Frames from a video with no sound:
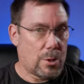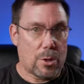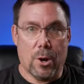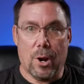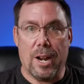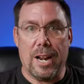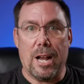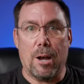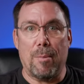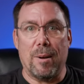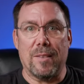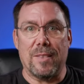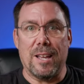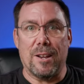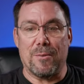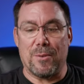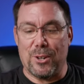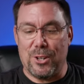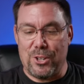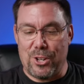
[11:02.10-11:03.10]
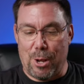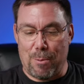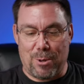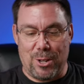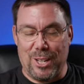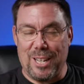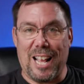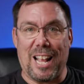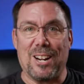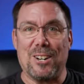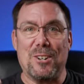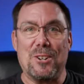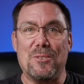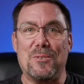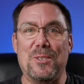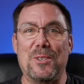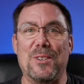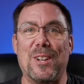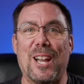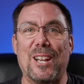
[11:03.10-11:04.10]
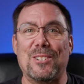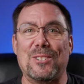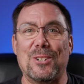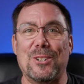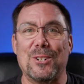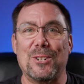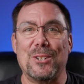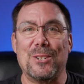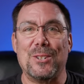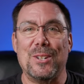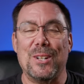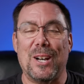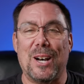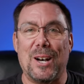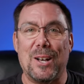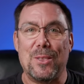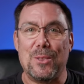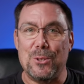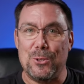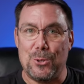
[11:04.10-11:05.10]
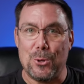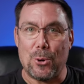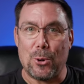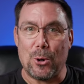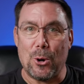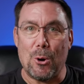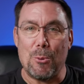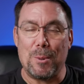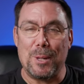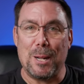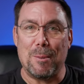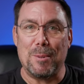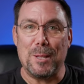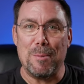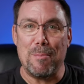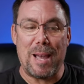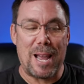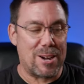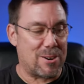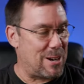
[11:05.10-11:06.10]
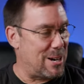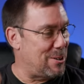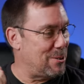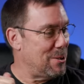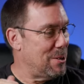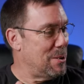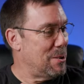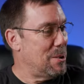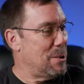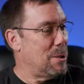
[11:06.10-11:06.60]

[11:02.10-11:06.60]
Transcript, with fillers: All right, how about that for a jump cut? I don't know if you guys heard uh, the door open up in the background,